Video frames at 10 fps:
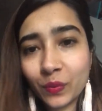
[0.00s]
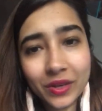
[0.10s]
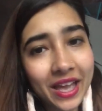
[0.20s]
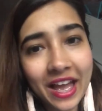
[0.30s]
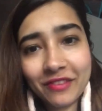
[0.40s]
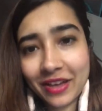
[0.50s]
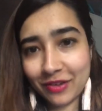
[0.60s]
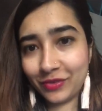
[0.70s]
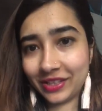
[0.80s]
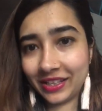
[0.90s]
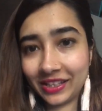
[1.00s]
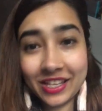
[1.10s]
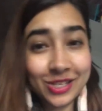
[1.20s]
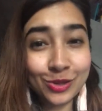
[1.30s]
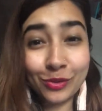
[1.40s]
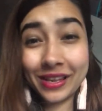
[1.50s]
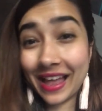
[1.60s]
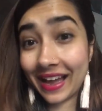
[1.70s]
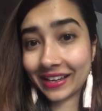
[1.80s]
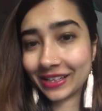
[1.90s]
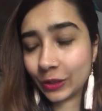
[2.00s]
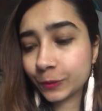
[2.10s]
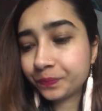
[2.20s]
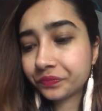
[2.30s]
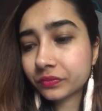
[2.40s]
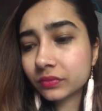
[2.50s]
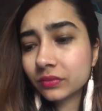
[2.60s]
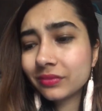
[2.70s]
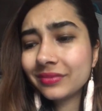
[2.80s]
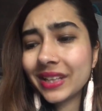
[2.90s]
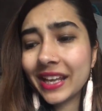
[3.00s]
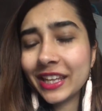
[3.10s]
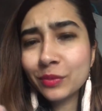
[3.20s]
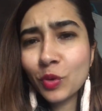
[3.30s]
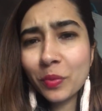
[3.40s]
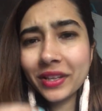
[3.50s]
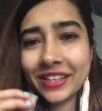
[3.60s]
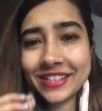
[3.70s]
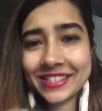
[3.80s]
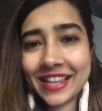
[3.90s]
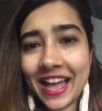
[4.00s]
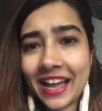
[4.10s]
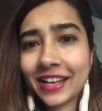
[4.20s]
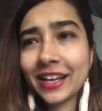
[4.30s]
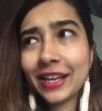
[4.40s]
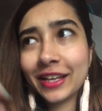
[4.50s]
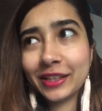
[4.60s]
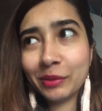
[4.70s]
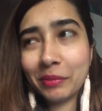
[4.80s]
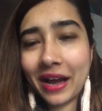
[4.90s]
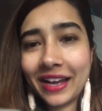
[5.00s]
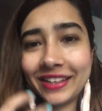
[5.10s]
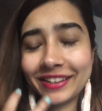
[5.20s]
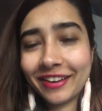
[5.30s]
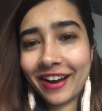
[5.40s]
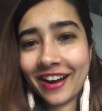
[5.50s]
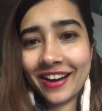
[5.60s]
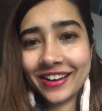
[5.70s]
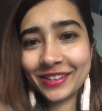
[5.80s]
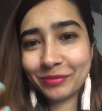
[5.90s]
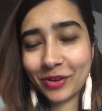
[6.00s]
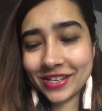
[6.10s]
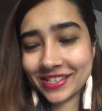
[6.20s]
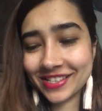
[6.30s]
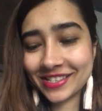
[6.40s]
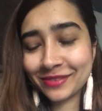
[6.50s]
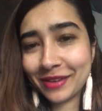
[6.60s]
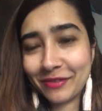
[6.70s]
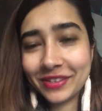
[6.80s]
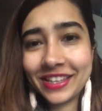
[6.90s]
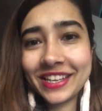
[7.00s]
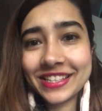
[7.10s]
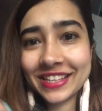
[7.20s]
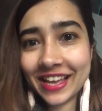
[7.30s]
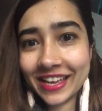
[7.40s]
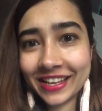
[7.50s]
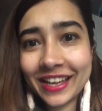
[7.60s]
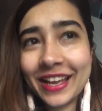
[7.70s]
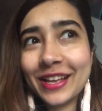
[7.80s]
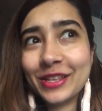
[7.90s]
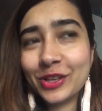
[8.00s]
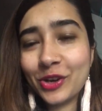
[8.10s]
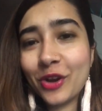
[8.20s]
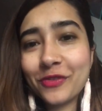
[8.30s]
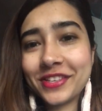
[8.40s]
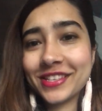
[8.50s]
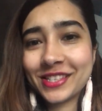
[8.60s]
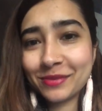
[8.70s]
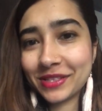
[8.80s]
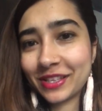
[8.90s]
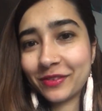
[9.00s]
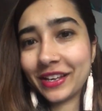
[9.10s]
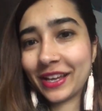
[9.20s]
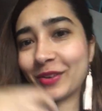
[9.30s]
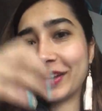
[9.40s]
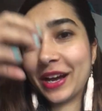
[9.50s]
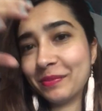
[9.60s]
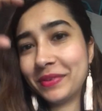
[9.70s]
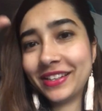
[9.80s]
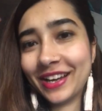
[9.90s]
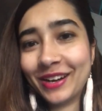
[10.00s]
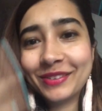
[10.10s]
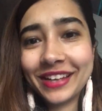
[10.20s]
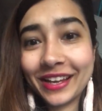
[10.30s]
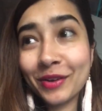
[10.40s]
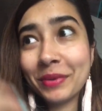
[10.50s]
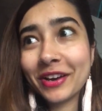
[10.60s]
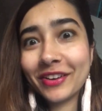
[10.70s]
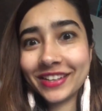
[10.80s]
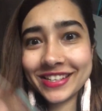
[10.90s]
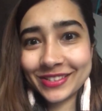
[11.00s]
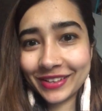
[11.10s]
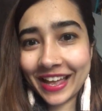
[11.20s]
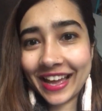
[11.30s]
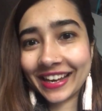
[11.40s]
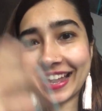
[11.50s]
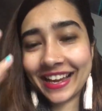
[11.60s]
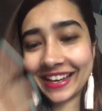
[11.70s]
we have everything, there's no lack, and the moment there's lack, the mind, the heart, the body system, everything is like, the nerve system is even like going up and down, like, oh my god, there's so lack. So